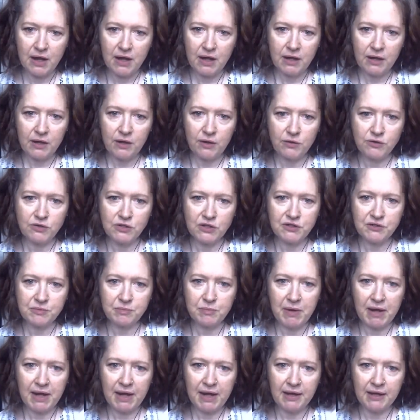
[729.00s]
you just
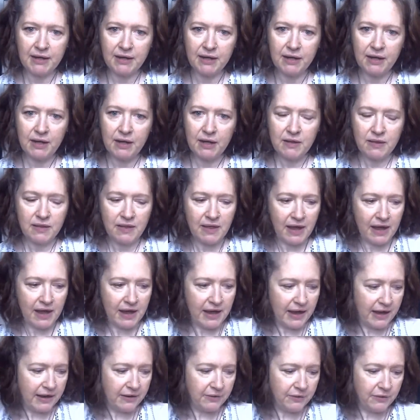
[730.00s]
mean
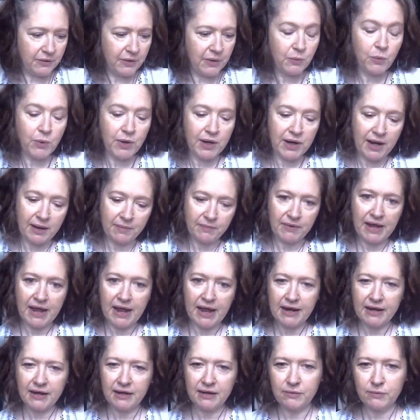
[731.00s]
that, or what I'm
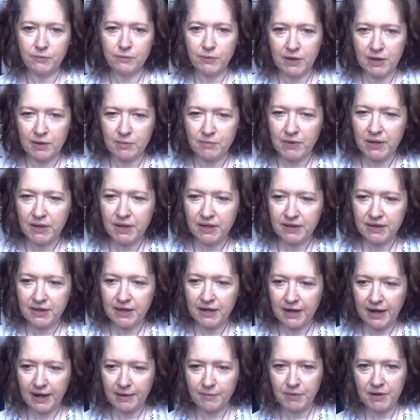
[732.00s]
getting, what I
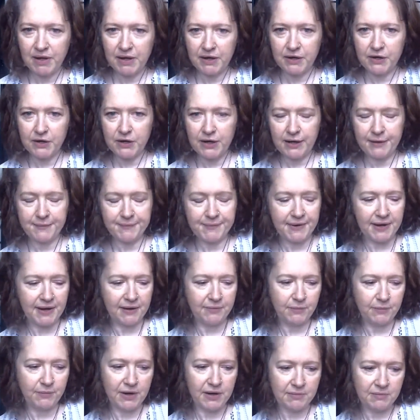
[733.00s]
think I'm hearing, and I
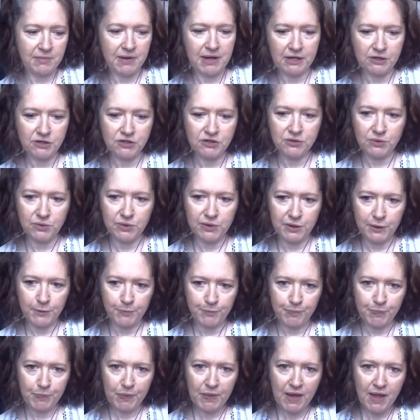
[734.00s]
want to make sure,
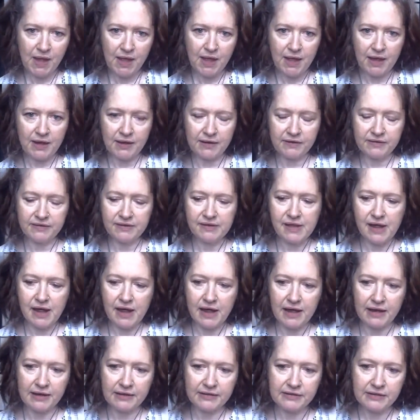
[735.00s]
is
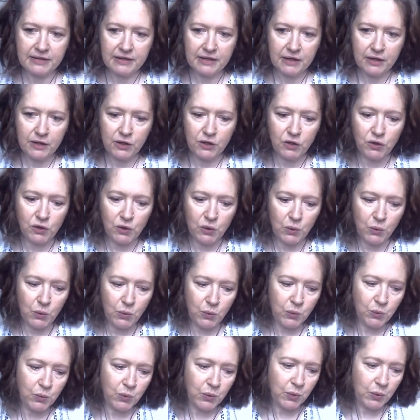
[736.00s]
that
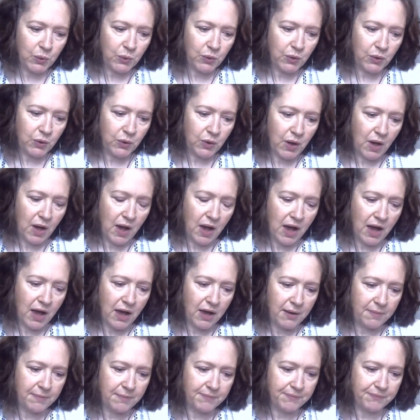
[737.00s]
you
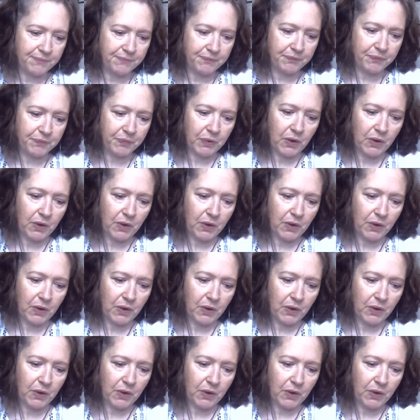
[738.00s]
um,